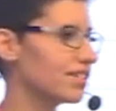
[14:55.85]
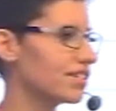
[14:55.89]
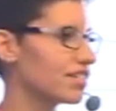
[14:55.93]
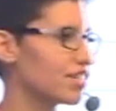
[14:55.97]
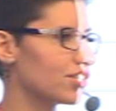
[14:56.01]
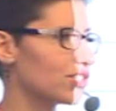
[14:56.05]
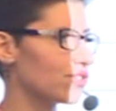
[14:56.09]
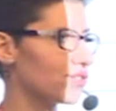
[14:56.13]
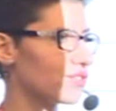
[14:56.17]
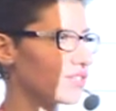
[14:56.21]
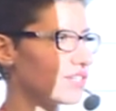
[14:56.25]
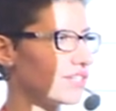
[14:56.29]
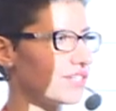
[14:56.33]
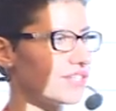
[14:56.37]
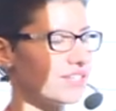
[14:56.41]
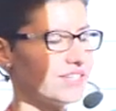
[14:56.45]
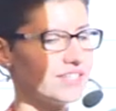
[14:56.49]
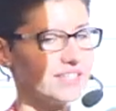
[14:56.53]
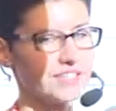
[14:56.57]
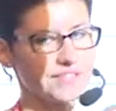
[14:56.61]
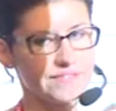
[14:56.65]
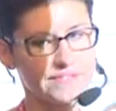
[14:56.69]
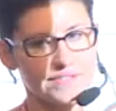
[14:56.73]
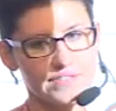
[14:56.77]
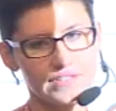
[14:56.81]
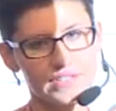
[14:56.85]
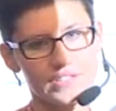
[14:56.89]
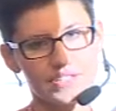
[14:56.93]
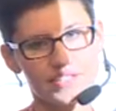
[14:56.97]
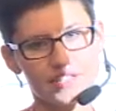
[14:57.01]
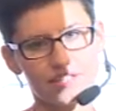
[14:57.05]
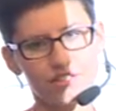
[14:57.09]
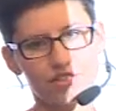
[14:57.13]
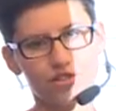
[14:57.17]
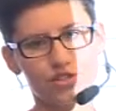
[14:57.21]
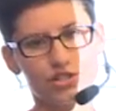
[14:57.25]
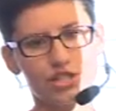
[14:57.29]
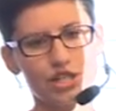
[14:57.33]
The task is
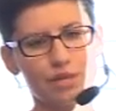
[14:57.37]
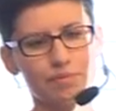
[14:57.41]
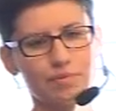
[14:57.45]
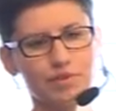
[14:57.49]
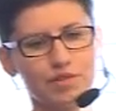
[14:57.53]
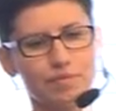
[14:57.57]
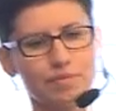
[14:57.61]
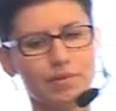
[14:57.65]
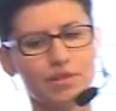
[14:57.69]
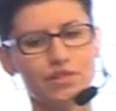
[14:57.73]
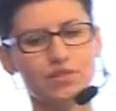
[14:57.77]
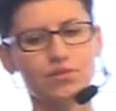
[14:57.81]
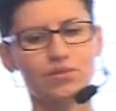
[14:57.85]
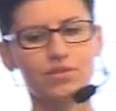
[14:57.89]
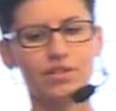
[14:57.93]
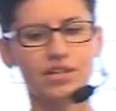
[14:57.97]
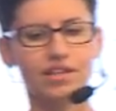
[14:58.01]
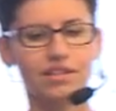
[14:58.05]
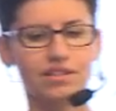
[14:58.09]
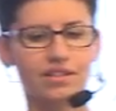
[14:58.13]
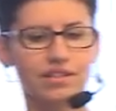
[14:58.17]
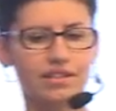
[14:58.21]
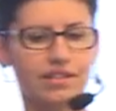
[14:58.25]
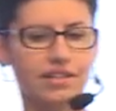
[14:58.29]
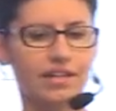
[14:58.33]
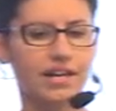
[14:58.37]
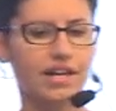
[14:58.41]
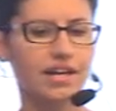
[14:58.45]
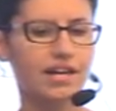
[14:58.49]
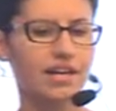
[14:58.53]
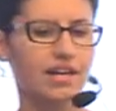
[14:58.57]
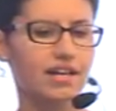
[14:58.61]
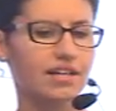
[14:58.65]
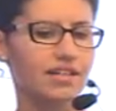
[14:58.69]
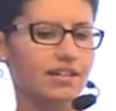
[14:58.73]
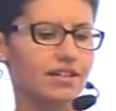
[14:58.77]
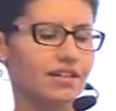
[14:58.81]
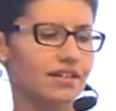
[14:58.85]
complete, report is
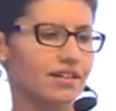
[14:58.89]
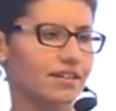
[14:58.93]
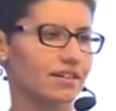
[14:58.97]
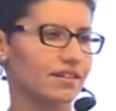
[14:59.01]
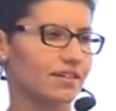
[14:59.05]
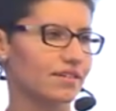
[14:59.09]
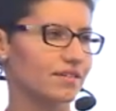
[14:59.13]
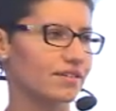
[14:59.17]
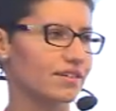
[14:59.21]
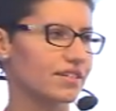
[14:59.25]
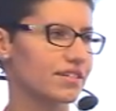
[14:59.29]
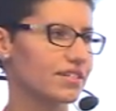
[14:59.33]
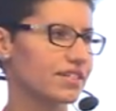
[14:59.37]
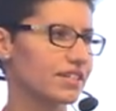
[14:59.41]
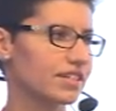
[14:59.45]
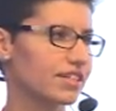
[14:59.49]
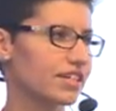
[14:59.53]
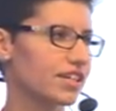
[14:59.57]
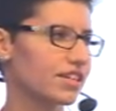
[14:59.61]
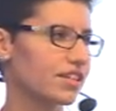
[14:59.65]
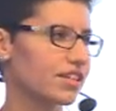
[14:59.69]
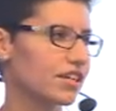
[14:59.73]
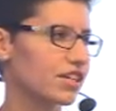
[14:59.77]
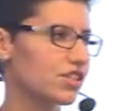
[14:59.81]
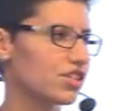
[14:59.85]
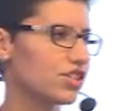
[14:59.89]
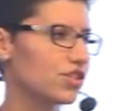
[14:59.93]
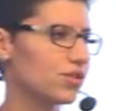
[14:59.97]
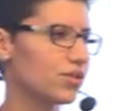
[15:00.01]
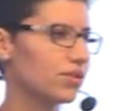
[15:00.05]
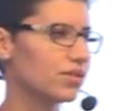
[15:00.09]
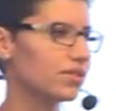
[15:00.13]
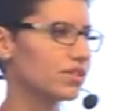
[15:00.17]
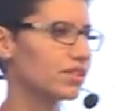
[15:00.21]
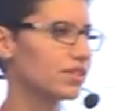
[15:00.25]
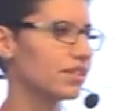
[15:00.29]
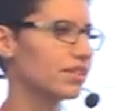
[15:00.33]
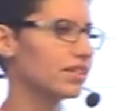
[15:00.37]
generated, the
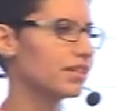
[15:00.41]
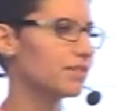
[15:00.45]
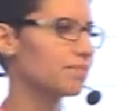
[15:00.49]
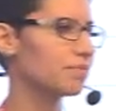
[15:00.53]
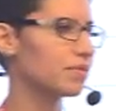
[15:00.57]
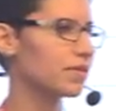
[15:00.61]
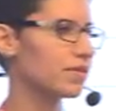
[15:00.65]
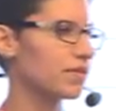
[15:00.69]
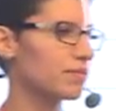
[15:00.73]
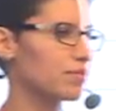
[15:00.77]
database